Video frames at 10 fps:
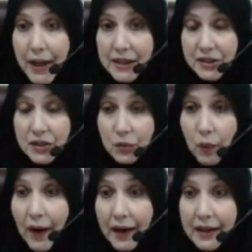passes
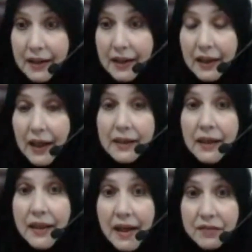away. And then
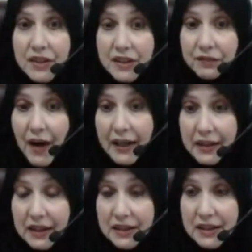they have to divide
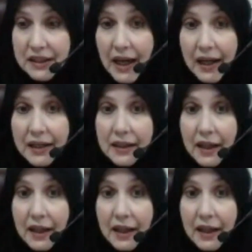the estate.